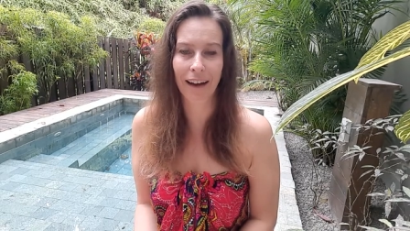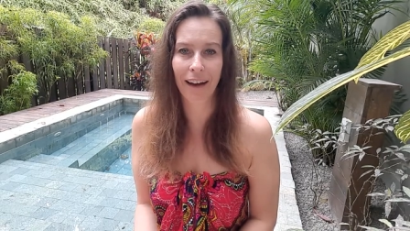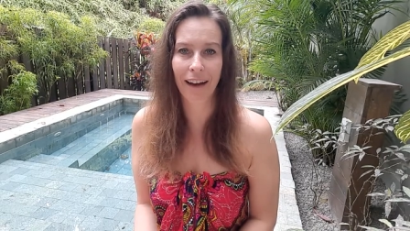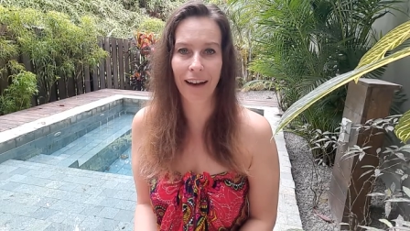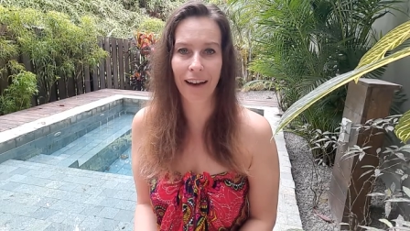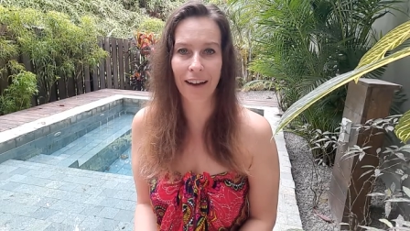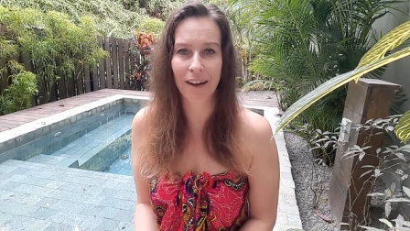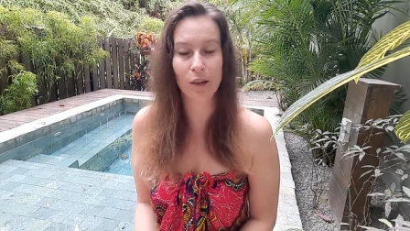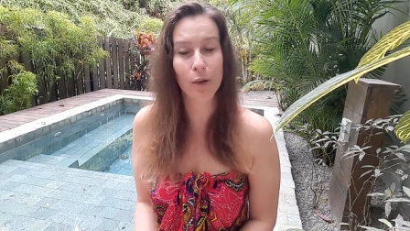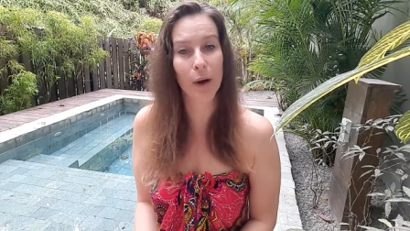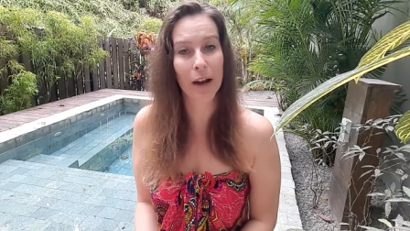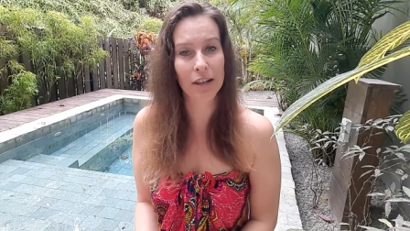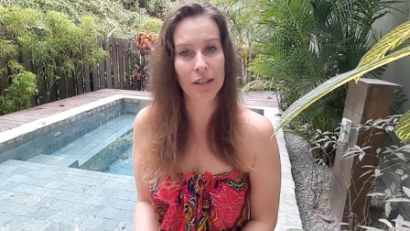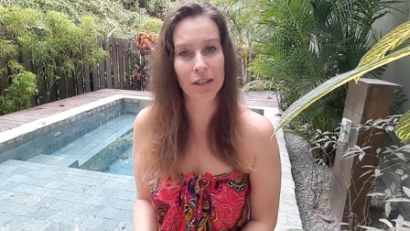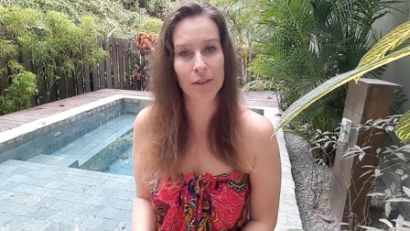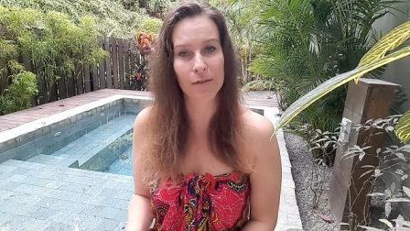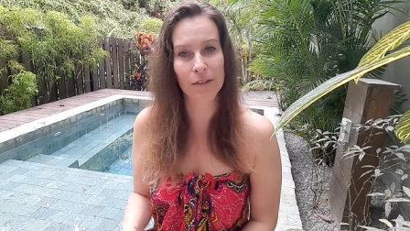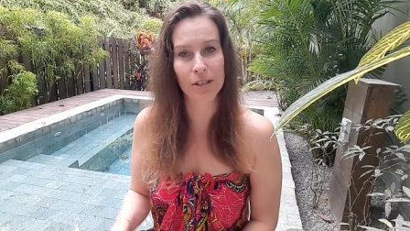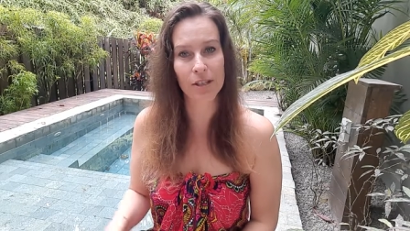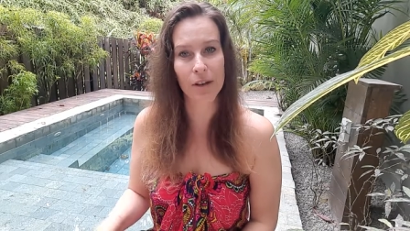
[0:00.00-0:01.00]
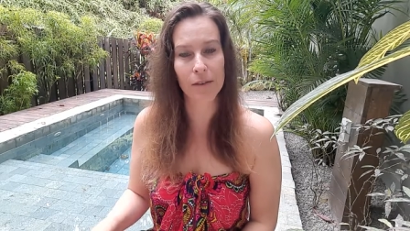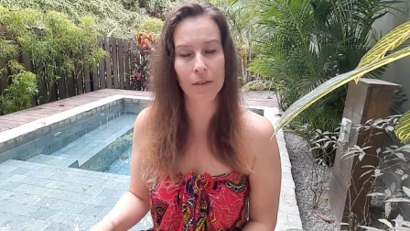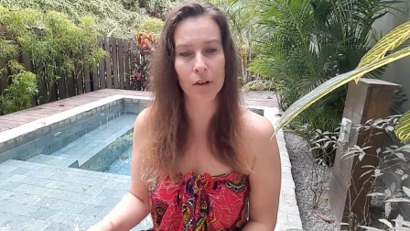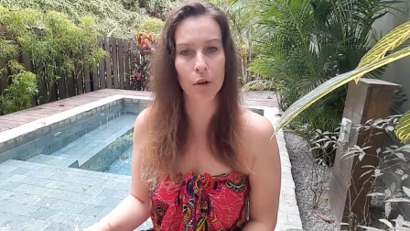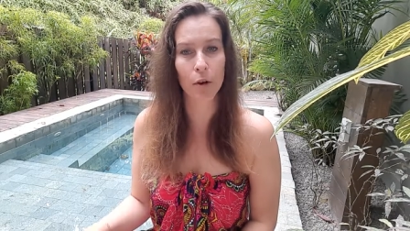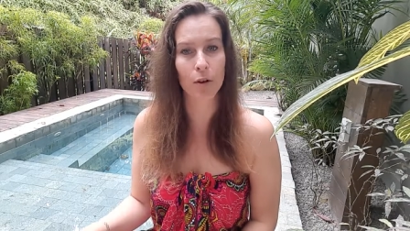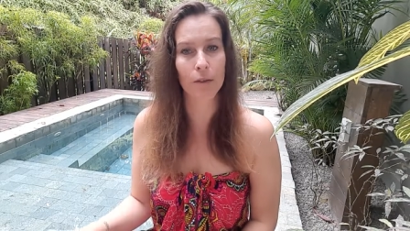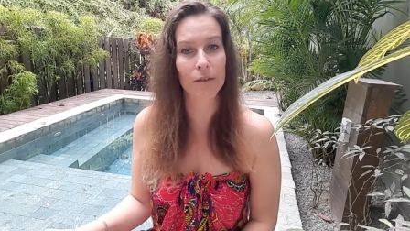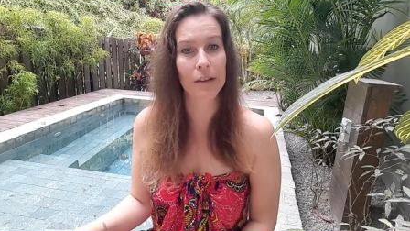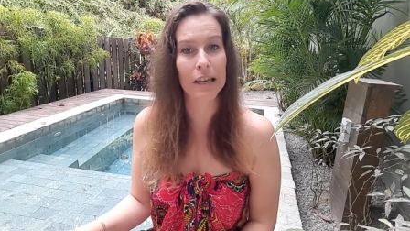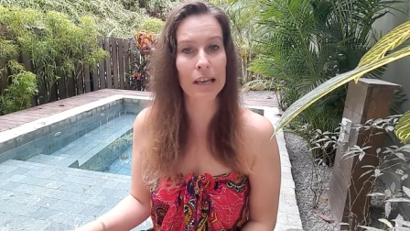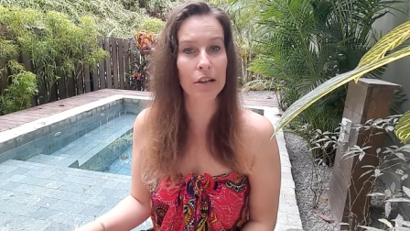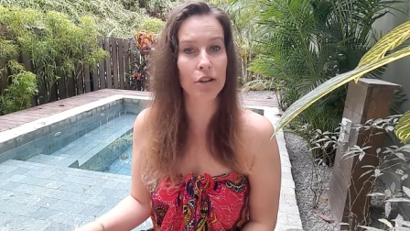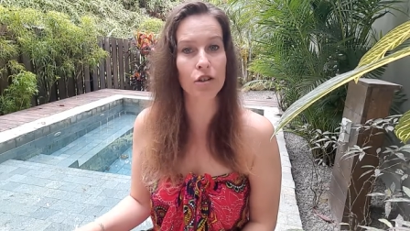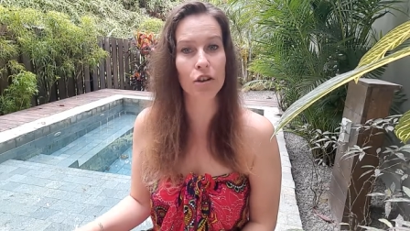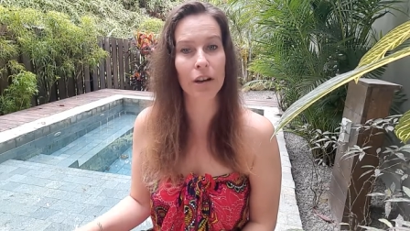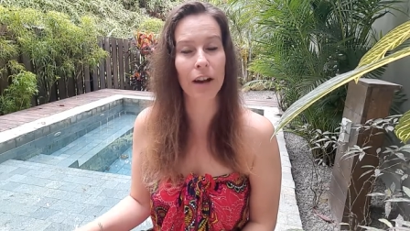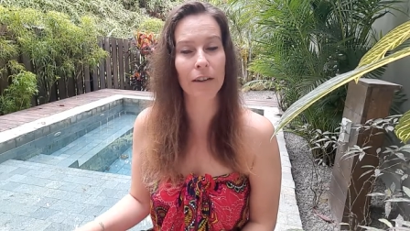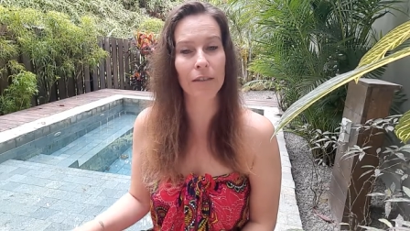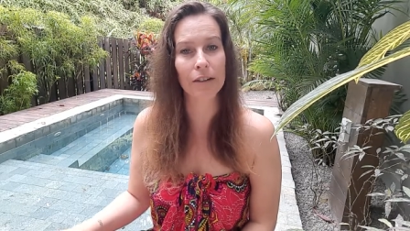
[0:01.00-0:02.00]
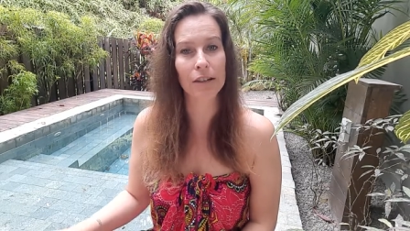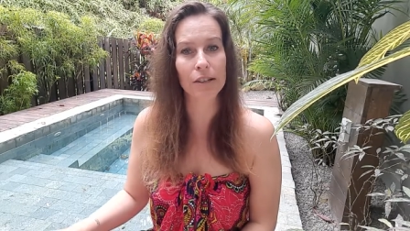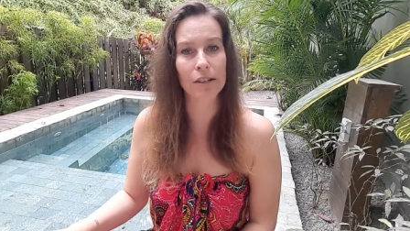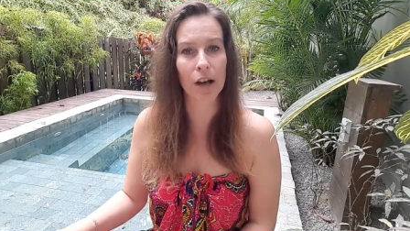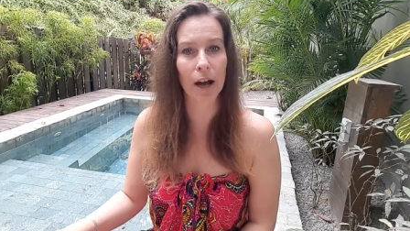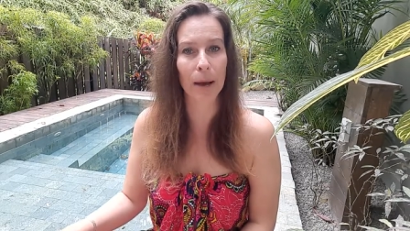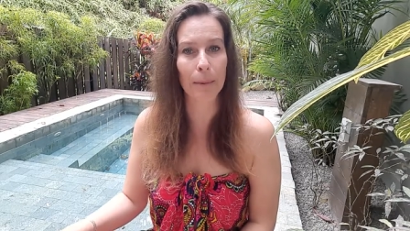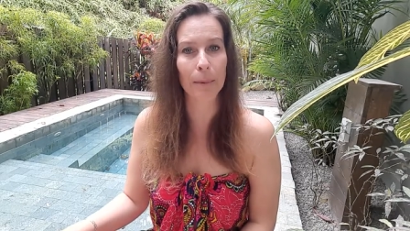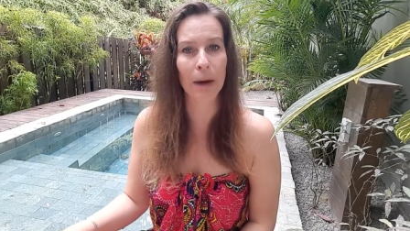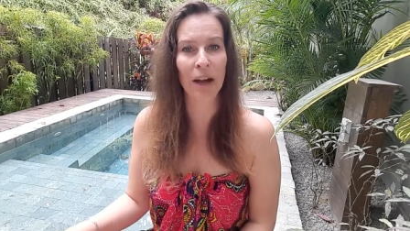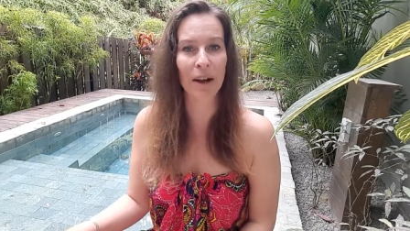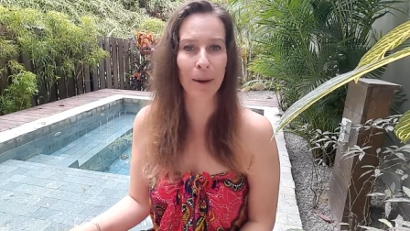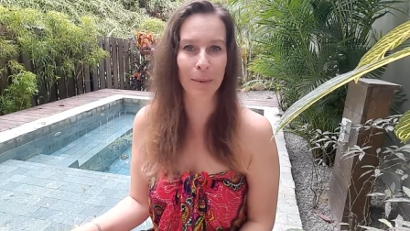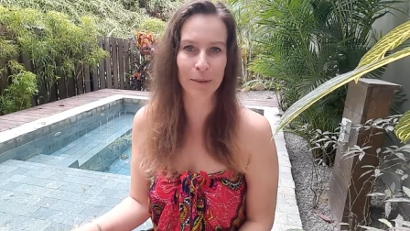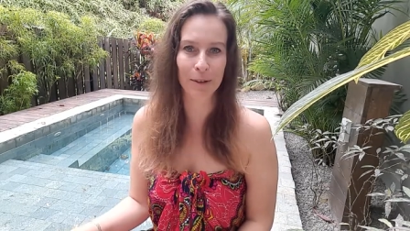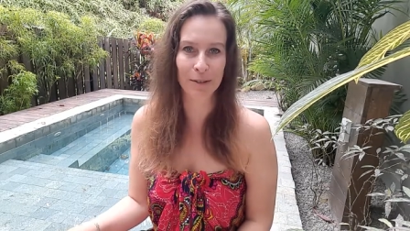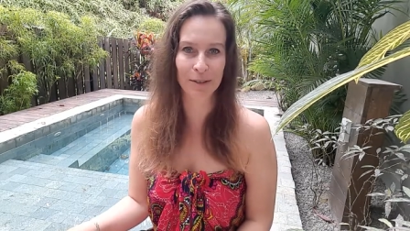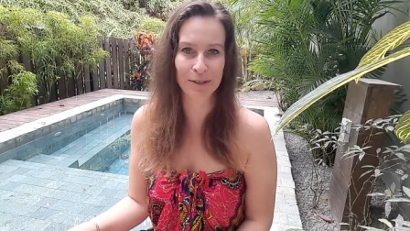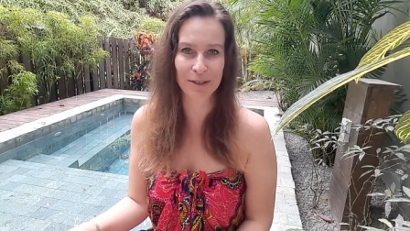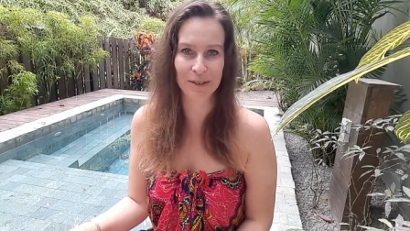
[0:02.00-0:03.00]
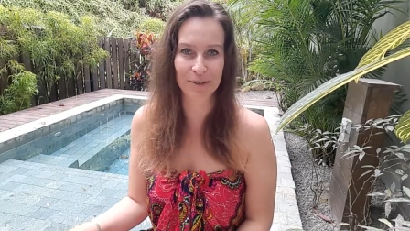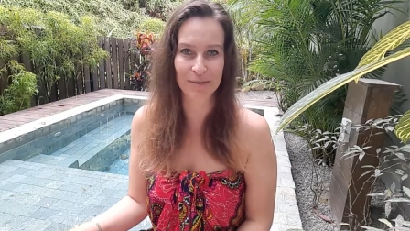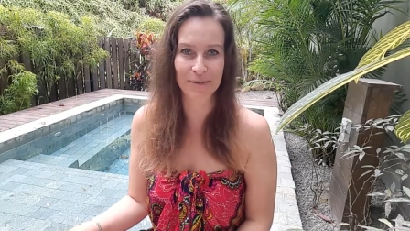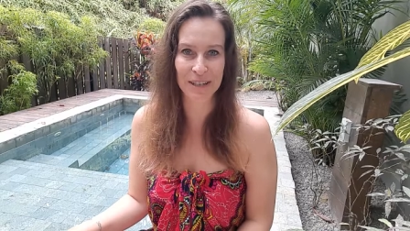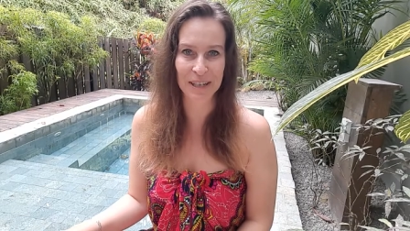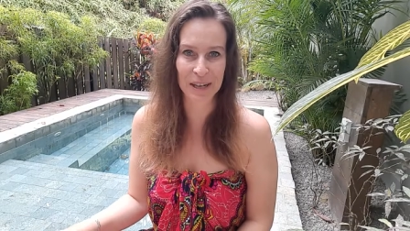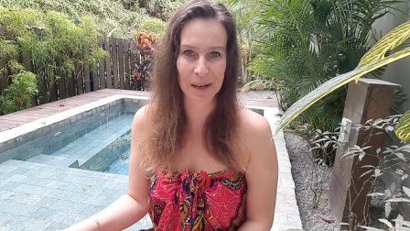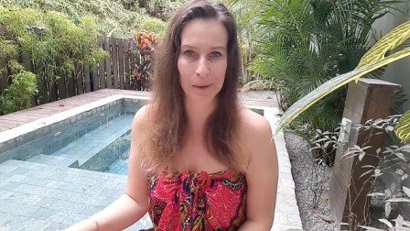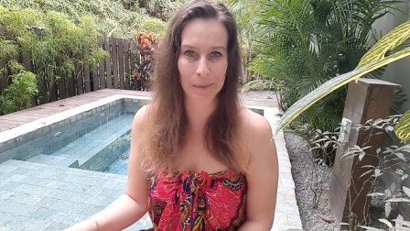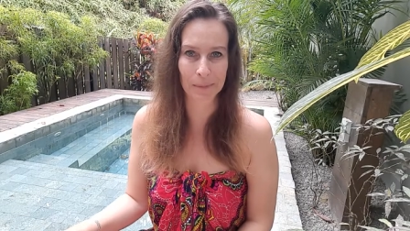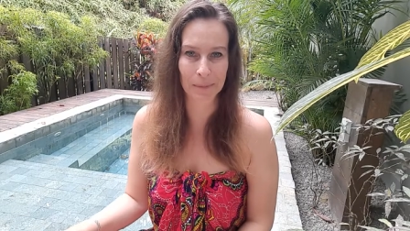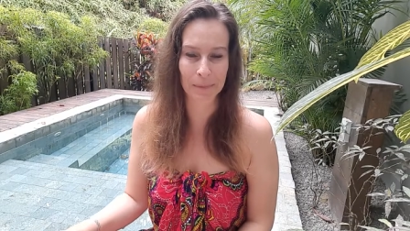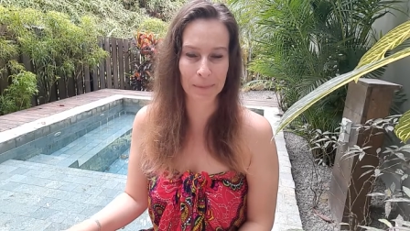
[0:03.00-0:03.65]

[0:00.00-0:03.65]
uh, you actually receive a notification every time I upload a new video.